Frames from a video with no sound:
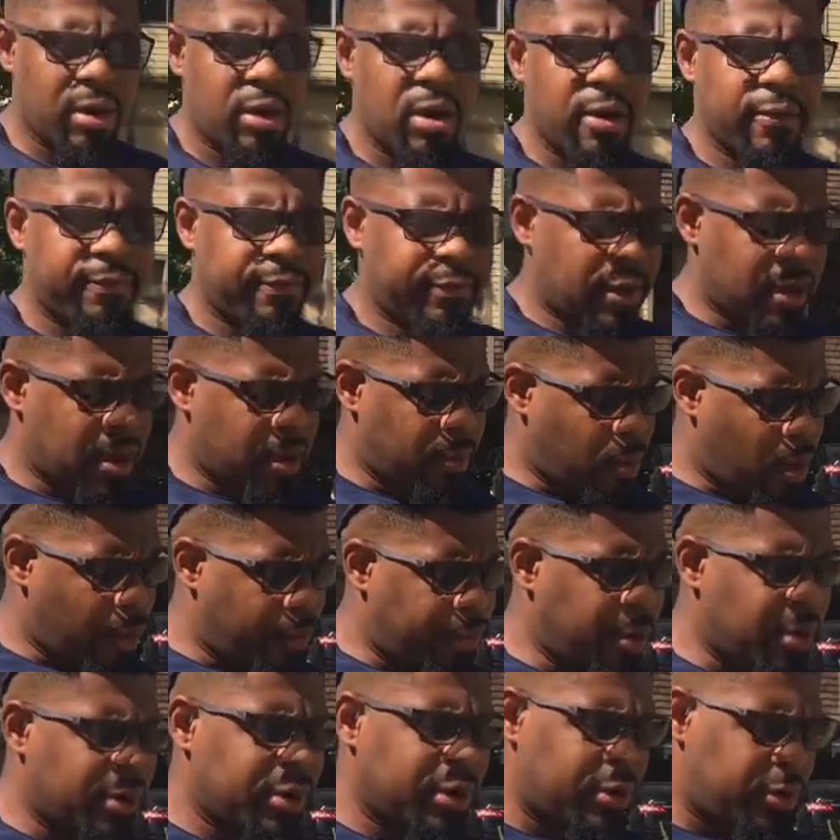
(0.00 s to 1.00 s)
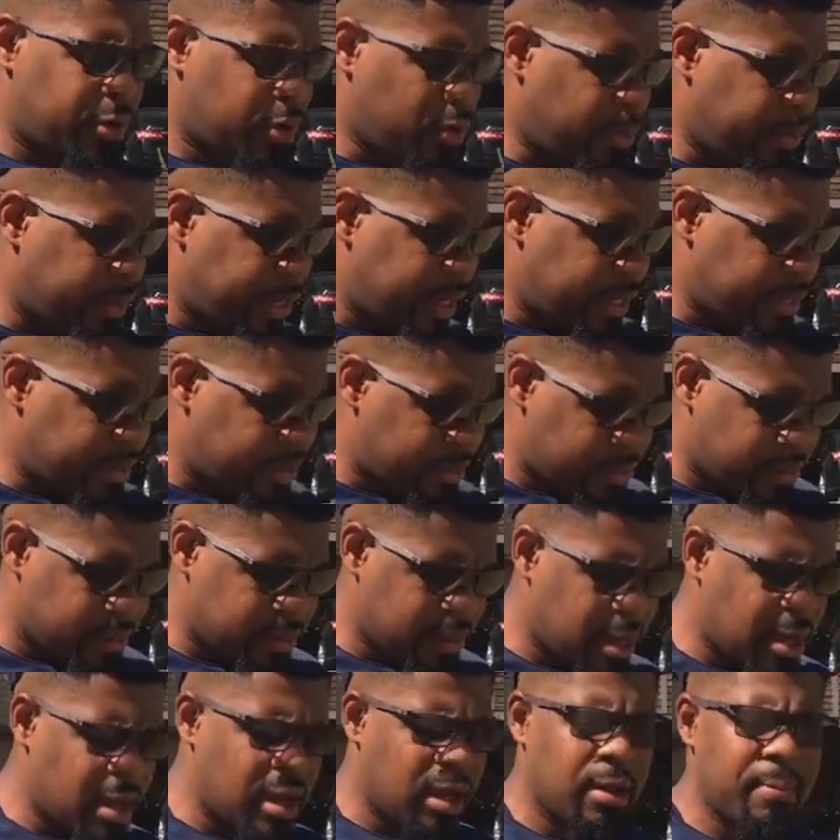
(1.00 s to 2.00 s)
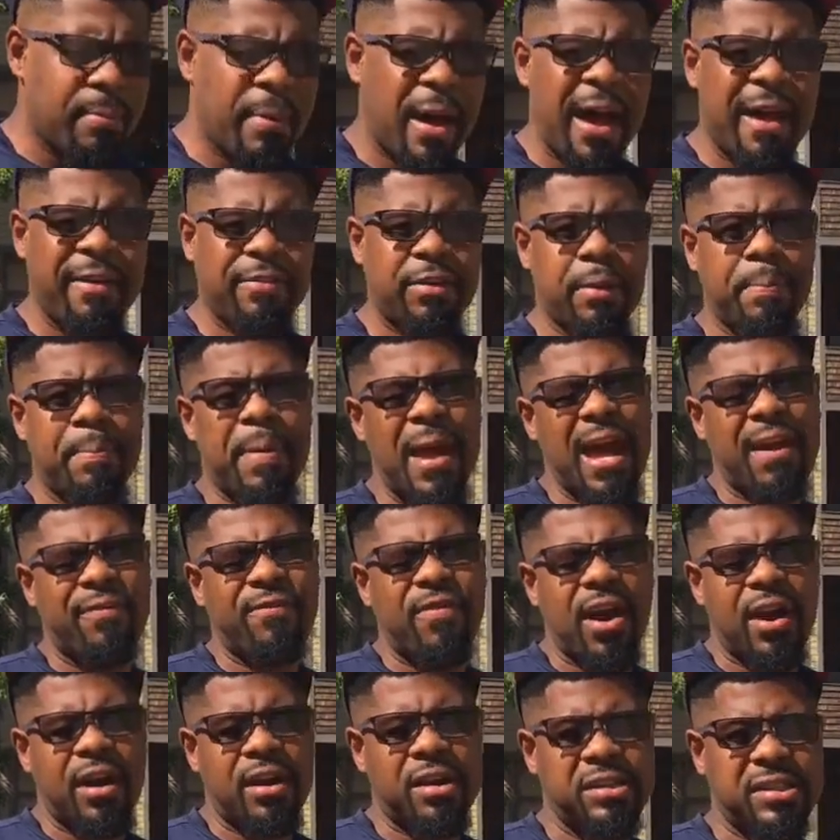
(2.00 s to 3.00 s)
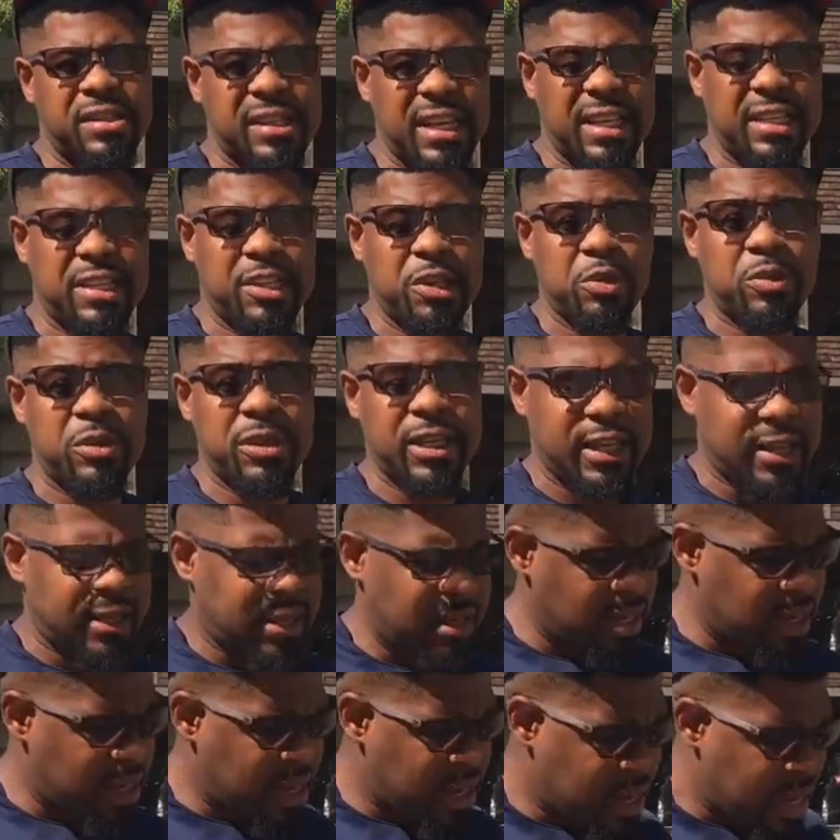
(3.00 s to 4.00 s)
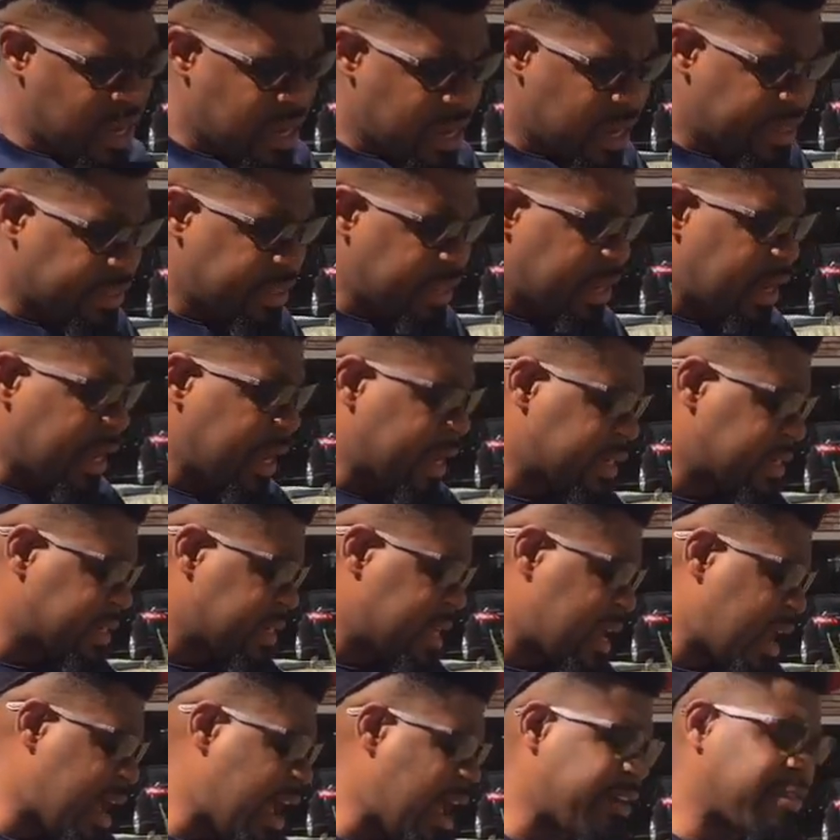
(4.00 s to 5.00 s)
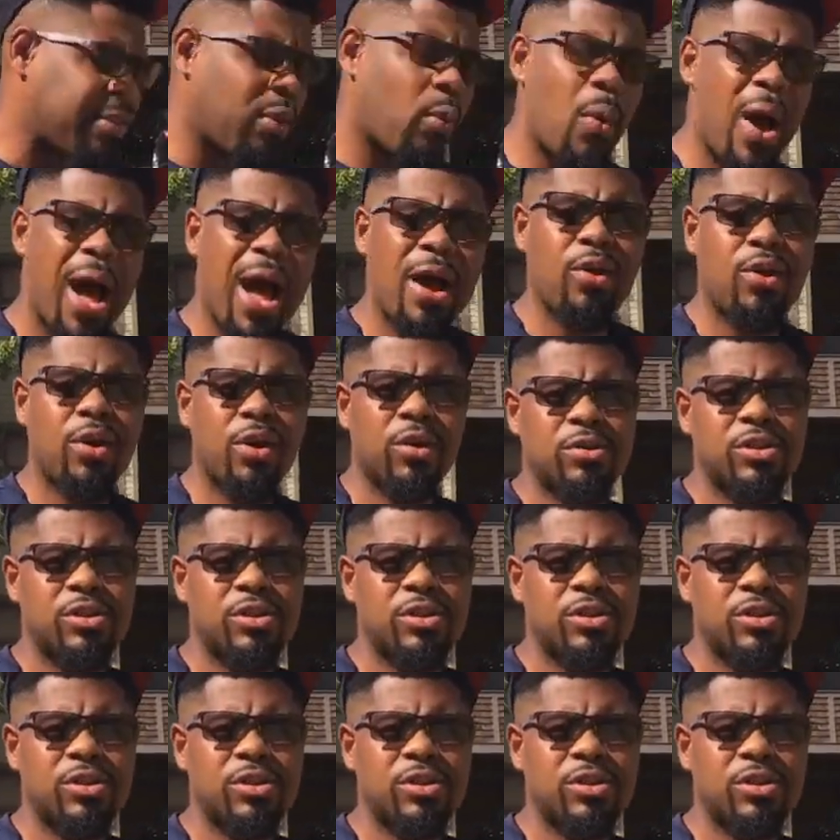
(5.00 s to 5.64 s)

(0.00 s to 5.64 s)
off, what we're going to do is, I have the Backfire G2t, and then, like I said, I have the WOWGO